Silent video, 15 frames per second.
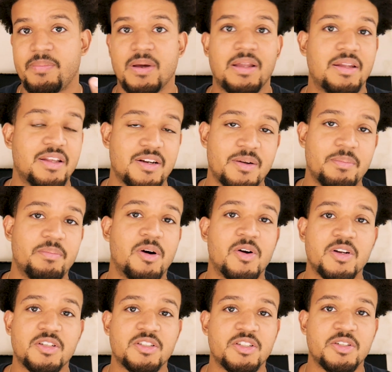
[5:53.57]
a little
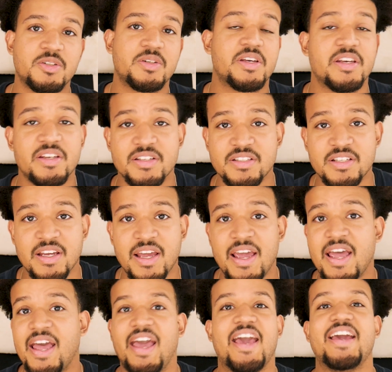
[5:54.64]
bonus too, is
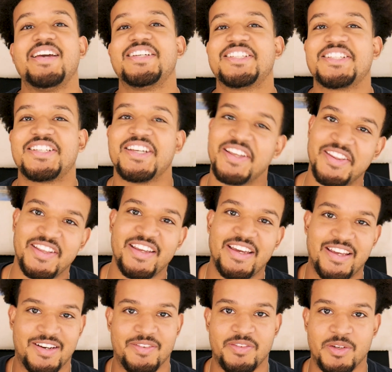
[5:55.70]
ace the
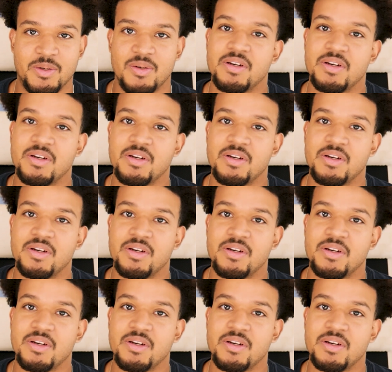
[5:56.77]
interview.